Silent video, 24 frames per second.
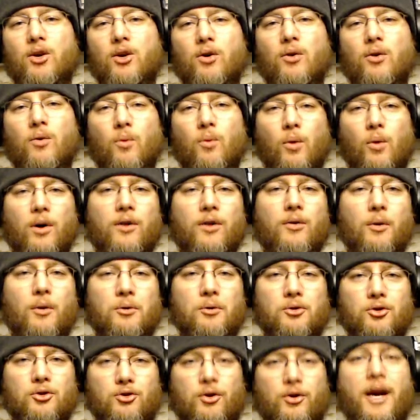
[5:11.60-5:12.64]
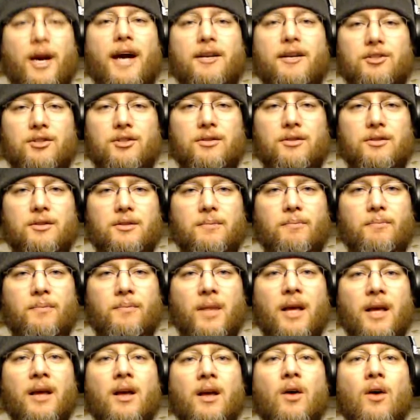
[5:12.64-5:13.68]
one of those attractions.
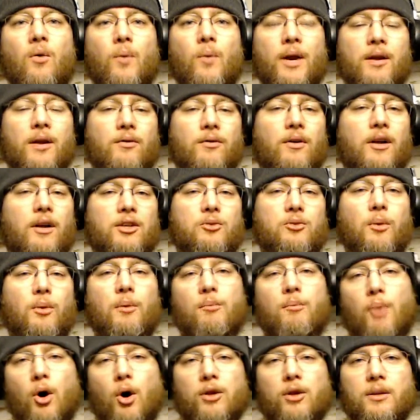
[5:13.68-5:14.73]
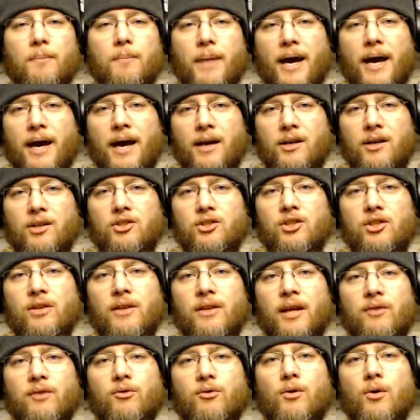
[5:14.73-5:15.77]
We didn't realize when we bought the package
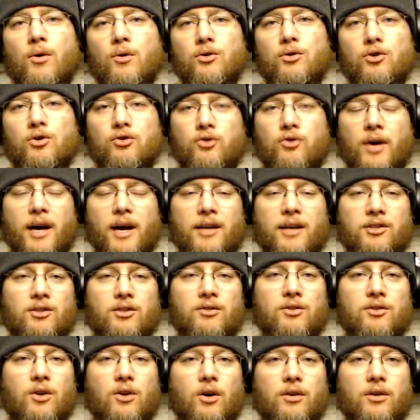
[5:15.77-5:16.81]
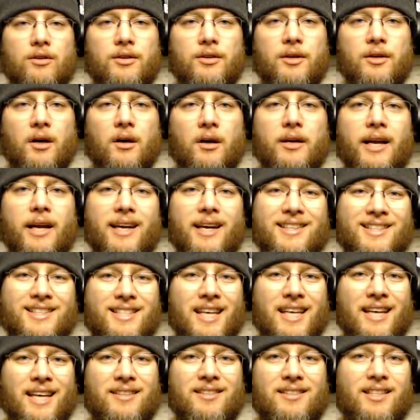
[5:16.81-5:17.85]
that those attractions are done at
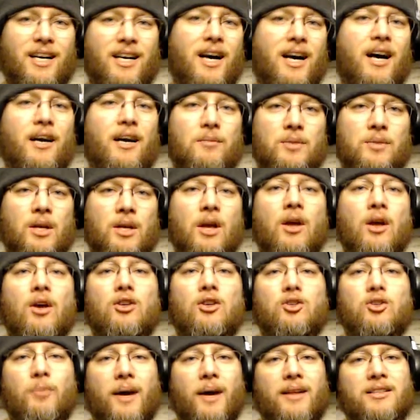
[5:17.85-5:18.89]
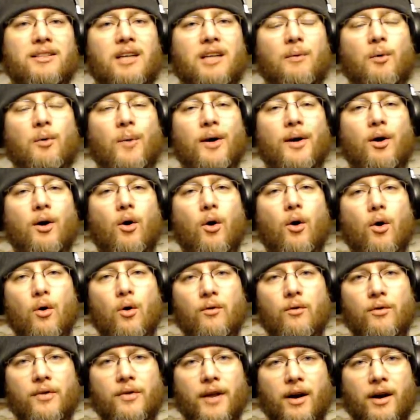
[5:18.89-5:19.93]
set times. So by the time we went over
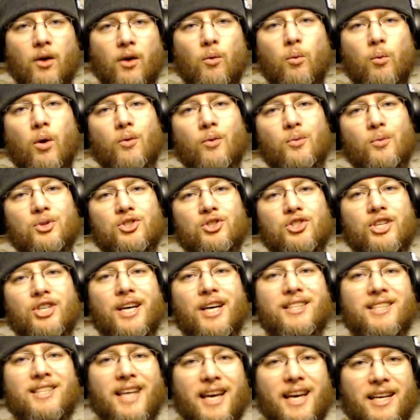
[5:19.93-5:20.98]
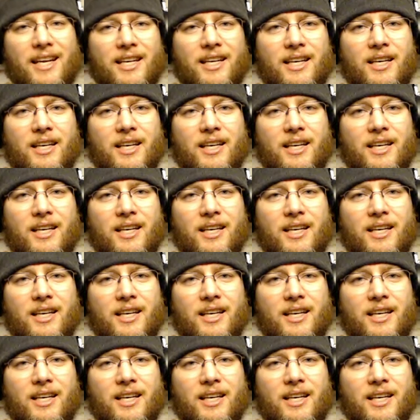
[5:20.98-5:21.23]
there, one was just ending